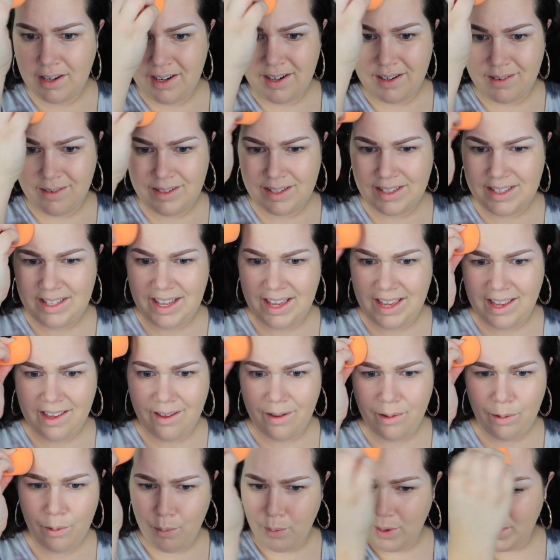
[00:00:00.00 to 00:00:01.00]
I was like,
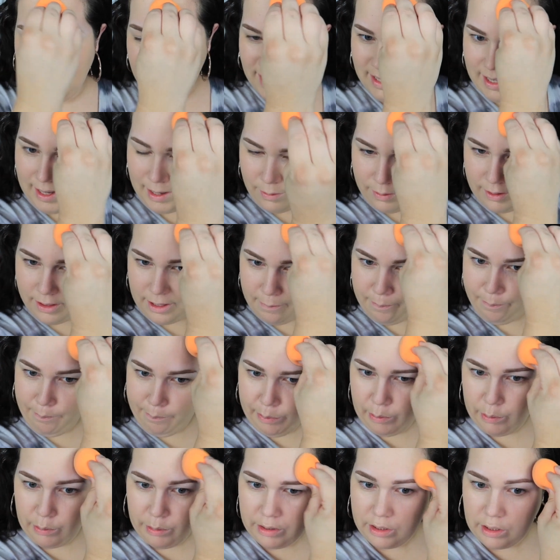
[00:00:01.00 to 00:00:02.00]
what? How are they
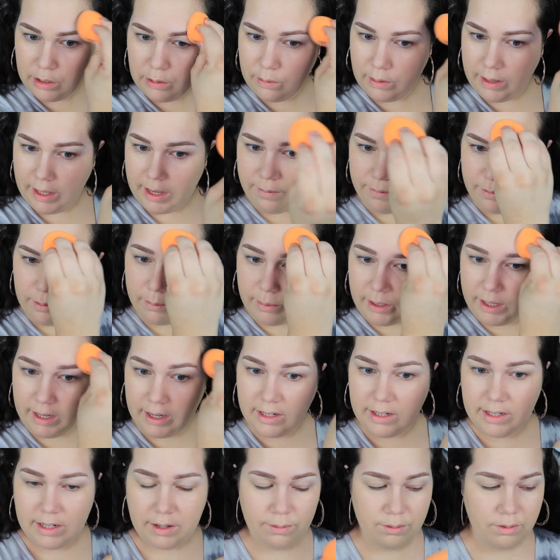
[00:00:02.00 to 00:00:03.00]
both too light for me?
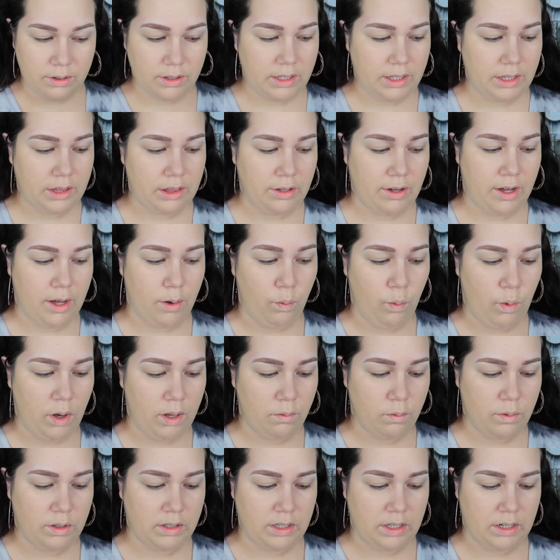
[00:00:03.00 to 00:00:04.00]
I definitely thought
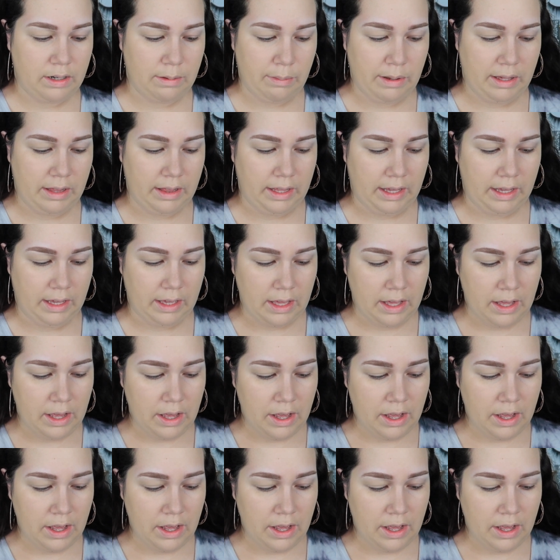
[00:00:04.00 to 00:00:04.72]
one was gonna be like,